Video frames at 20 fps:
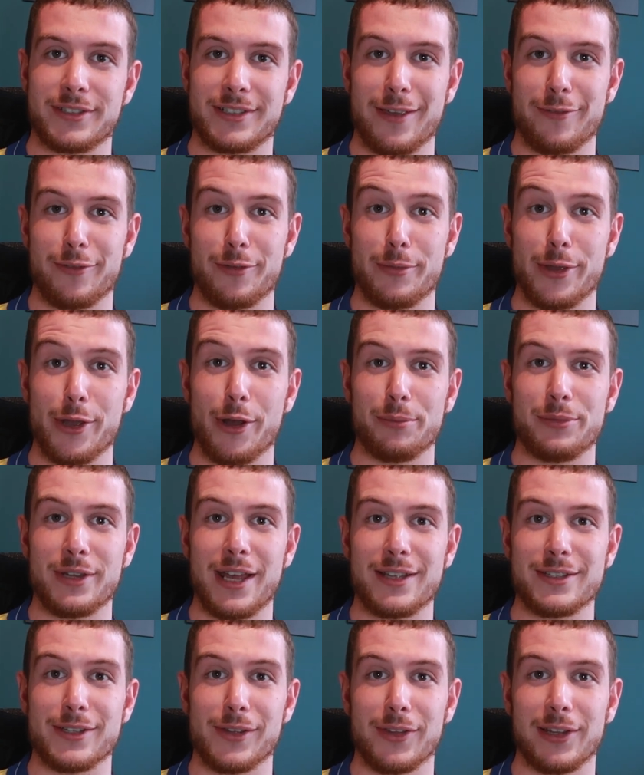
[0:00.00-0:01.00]
giving me
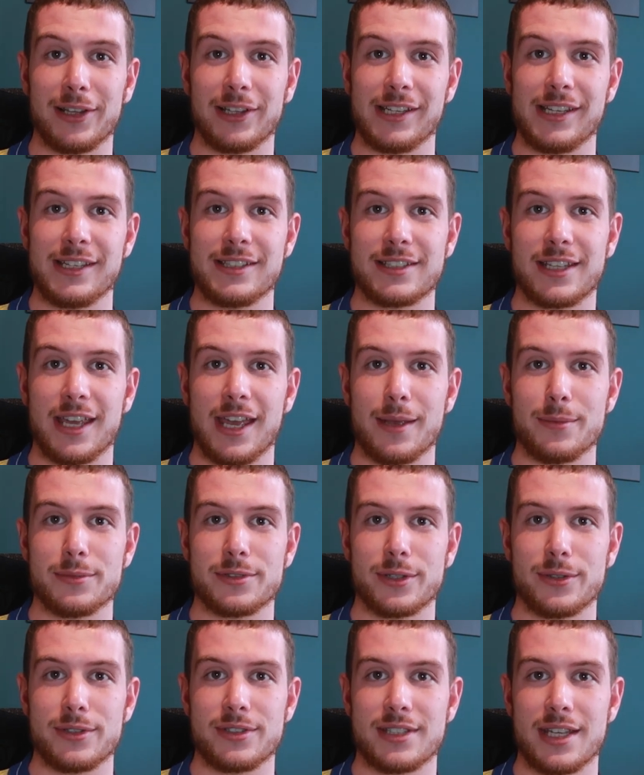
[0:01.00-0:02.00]
updates on the Leeds game.
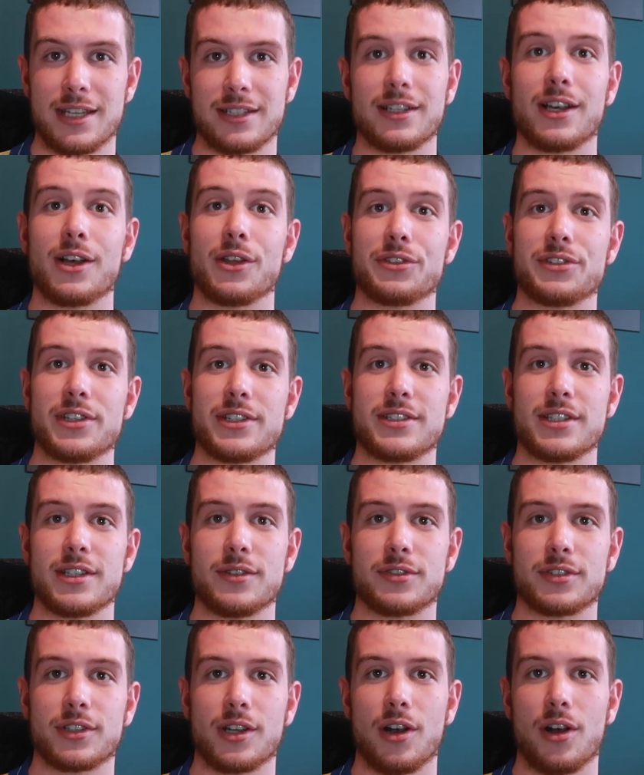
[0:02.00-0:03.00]
So he said, oh, City
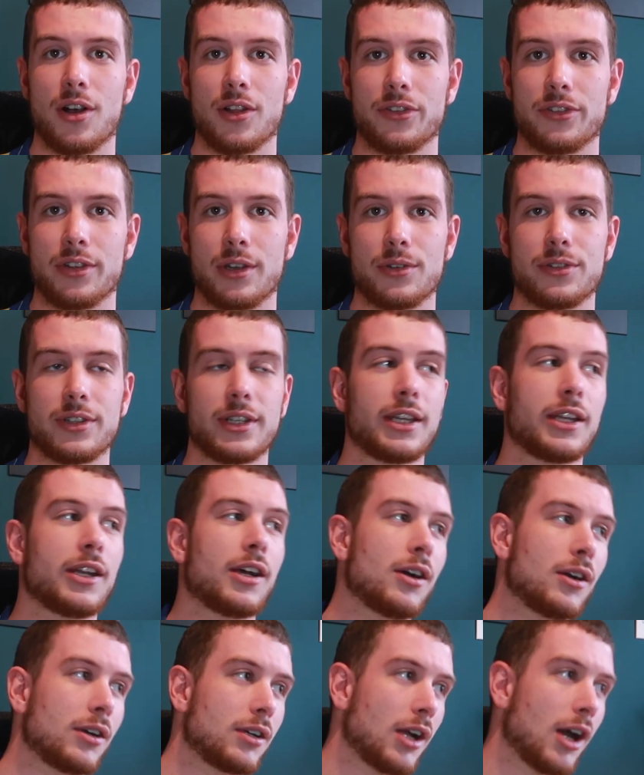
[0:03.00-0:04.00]
have scored. So I was thinking,
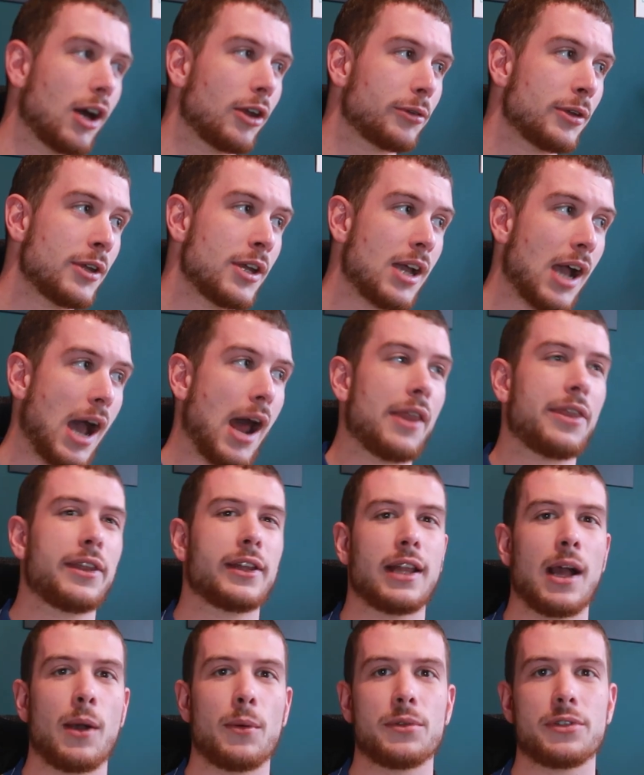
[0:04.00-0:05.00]
oh, God, I
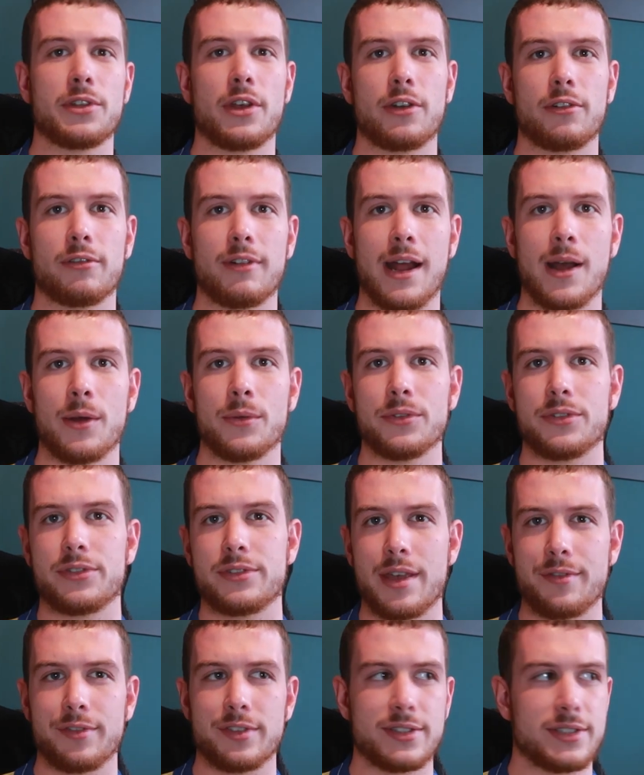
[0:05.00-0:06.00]
think that was on around
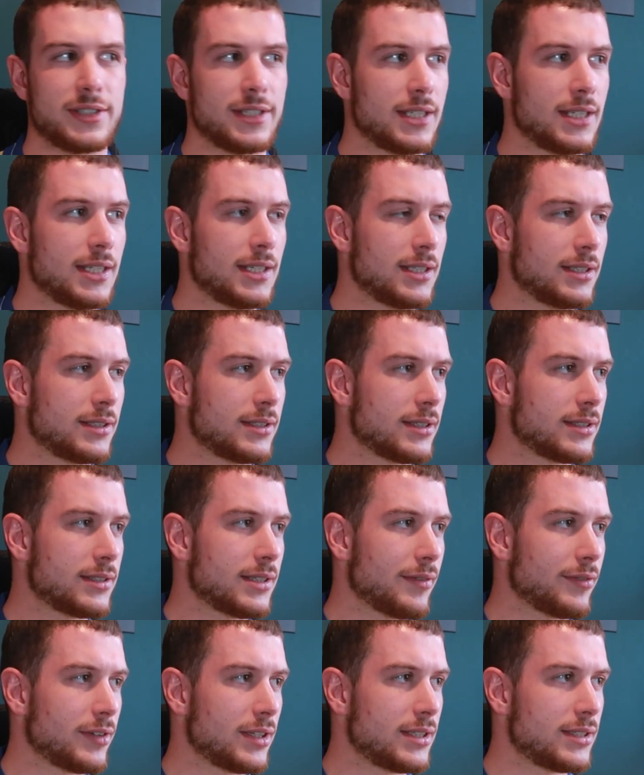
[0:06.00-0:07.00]
70 to
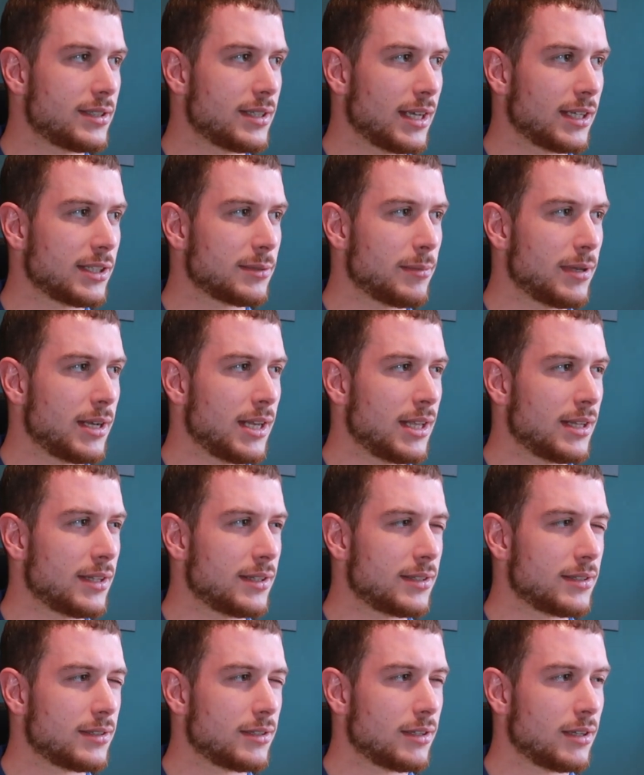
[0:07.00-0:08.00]
76
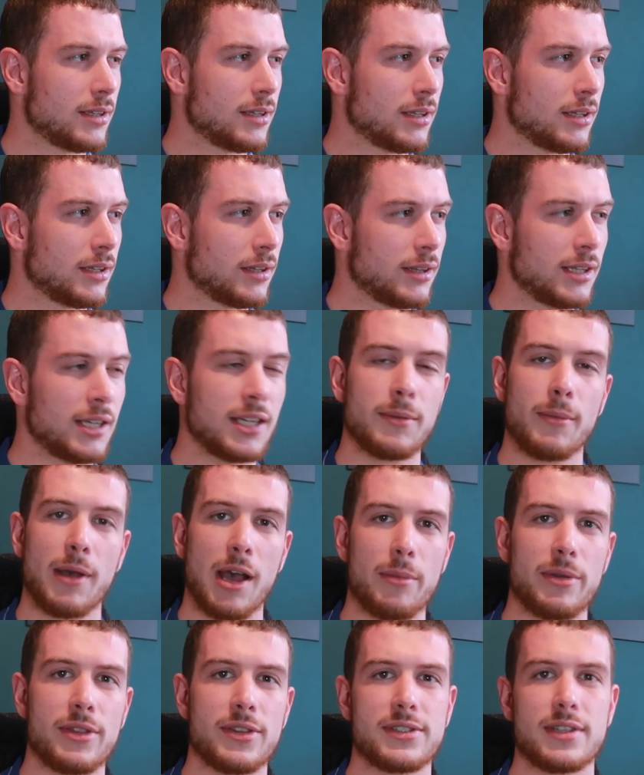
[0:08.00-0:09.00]
minutes. I think it might
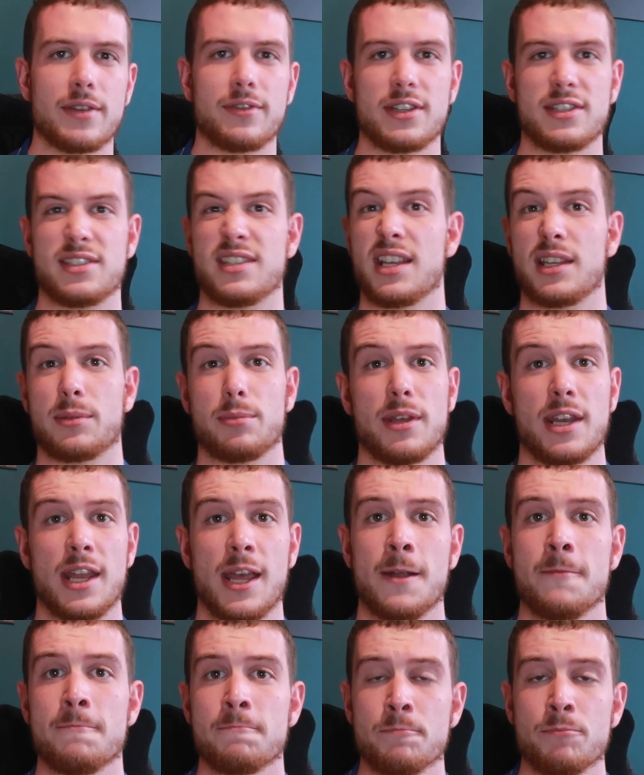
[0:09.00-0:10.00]
have been the 76th
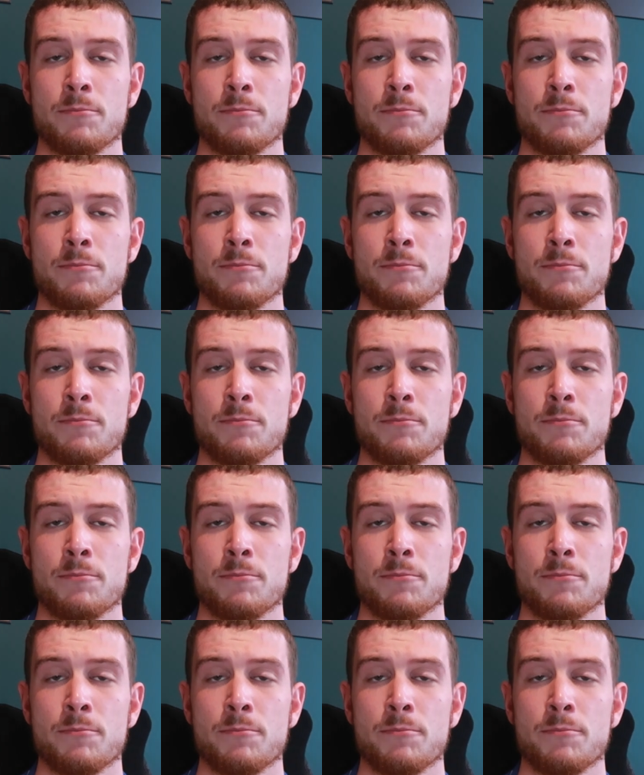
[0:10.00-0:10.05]
minute.